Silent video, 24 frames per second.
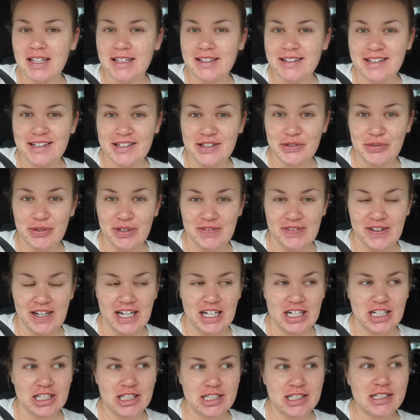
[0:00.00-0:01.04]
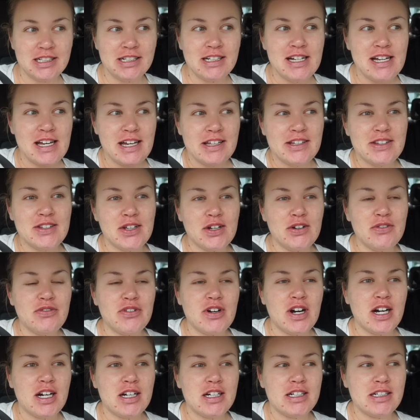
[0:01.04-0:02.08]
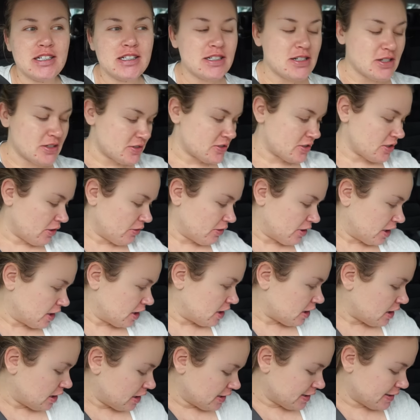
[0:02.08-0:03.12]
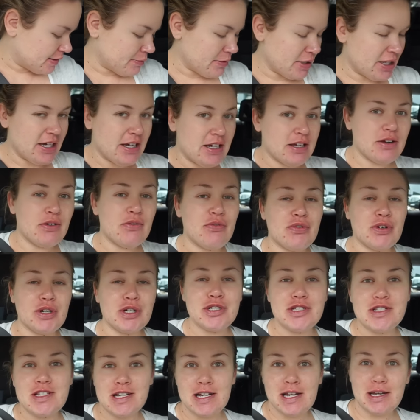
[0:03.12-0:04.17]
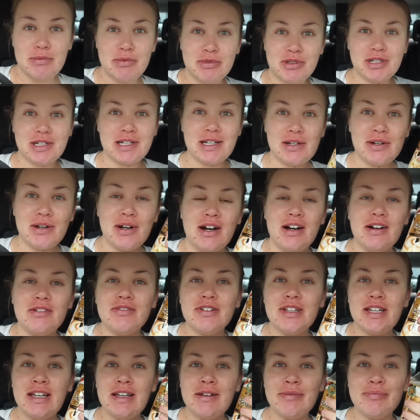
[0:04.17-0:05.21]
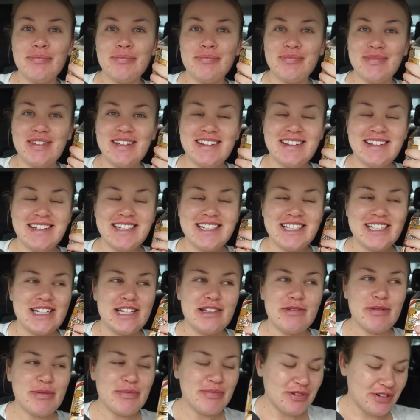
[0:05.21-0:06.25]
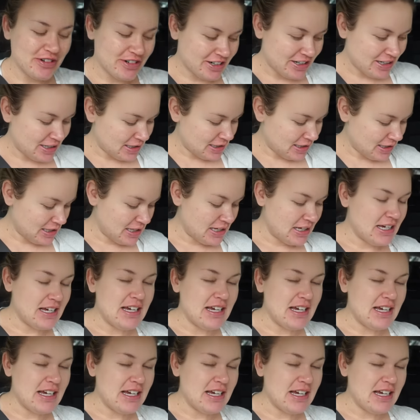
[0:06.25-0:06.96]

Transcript: since we've had her. So far, so good. It's my first time drinking coffee since she's been born.